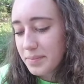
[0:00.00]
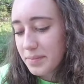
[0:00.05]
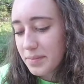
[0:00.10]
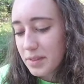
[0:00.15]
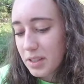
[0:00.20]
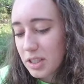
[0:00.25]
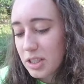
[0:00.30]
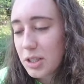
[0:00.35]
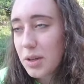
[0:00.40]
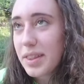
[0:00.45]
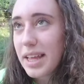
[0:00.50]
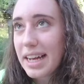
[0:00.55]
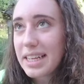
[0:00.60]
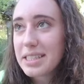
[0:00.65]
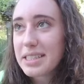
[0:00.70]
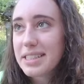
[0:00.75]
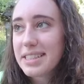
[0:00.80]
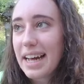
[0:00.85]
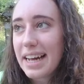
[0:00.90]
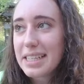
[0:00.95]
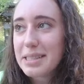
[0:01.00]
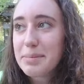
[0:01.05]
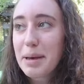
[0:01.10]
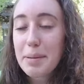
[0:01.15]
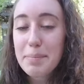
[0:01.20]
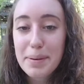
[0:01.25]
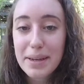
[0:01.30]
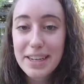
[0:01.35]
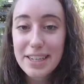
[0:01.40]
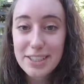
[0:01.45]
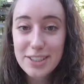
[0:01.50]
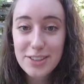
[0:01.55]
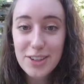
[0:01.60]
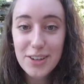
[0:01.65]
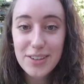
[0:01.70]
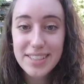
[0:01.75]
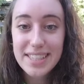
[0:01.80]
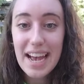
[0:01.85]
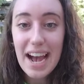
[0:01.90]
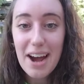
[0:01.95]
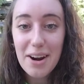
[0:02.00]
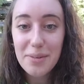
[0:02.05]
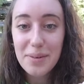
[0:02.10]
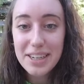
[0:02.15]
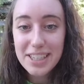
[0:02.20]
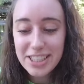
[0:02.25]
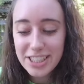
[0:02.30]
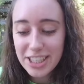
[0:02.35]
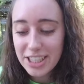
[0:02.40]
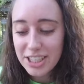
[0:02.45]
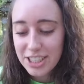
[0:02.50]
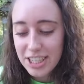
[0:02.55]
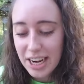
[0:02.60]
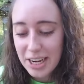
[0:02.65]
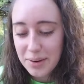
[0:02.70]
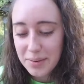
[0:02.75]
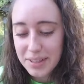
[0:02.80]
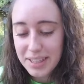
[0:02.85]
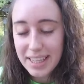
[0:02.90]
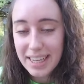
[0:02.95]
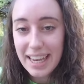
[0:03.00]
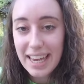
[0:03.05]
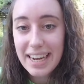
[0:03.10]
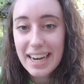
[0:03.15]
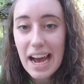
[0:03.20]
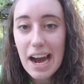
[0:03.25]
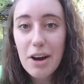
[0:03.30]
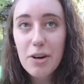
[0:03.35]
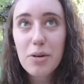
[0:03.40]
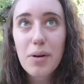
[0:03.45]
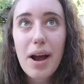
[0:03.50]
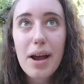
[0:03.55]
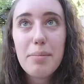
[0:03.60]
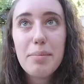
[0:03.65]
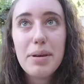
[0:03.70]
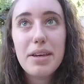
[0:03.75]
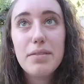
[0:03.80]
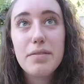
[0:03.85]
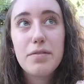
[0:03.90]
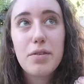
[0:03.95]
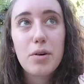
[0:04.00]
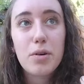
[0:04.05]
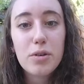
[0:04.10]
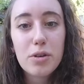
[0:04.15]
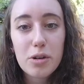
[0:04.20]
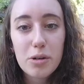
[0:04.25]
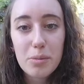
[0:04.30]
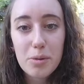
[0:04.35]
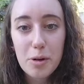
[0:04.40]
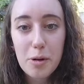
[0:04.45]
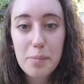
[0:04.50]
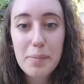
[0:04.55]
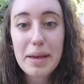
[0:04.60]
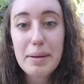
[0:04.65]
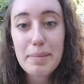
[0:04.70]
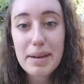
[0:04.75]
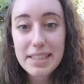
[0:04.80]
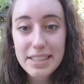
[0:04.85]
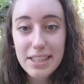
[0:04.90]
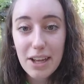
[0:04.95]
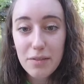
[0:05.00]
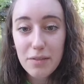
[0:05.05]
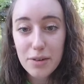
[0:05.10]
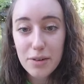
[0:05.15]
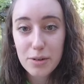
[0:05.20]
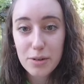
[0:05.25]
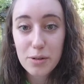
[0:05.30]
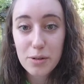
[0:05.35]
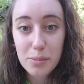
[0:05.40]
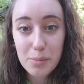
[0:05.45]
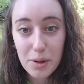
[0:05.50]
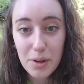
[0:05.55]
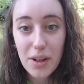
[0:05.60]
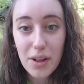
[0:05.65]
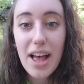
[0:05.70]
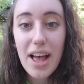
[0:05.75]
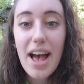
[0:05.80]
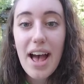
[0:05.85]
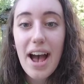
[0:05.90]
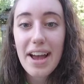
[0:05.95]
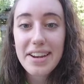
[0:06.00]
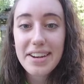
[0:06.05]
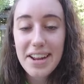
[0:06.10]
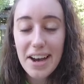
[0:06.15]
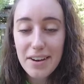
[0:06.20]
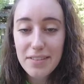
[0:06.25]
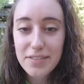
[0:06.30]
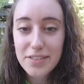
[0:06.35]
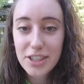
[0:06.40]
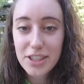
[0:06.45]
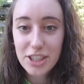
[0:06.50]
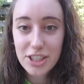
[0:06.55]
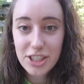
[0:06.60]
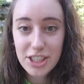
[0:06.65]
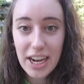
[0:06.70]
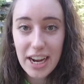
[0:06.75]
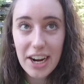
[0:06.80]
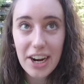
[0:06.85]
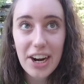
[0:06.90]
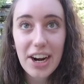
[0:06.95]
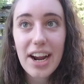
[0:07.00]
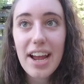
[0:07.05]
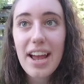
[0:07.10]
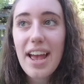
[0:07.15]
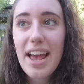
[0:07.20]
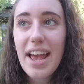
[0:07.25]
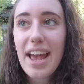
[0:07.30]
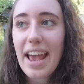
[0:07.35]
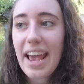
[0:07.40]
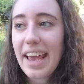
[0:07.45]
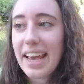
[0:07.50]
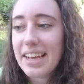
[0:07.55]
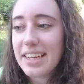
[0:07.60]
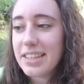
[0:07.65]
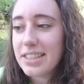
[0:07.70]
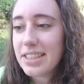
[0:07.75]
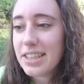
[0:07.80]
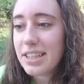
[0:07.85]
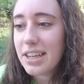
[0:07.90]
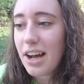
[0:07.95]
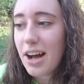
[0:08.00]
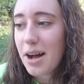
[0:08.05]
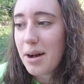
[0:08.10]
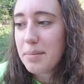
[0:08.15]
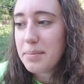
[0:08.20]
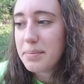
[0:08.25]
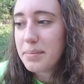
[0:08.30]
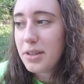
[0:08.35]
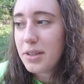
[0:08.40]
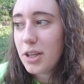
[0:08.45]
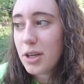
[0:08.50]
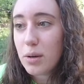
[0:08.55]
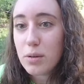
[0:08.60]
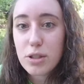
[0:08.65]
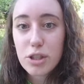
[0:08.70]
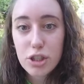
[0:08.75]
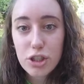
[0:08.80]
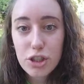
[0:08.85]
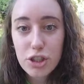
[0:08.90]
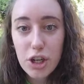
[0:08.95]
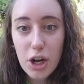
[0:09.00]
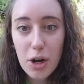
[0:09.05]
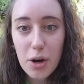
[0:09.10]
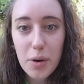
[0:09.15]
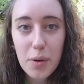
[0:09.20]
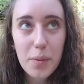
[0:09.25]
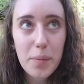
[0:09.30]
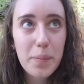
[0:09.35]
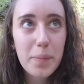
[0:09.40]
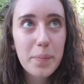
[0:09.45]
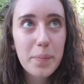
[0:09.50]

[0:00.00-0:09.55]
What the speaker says: So that's my biggest struggle, is how do I share genuinely, and how do I be vulnerable, make myself vulnerable enough to share, and to show.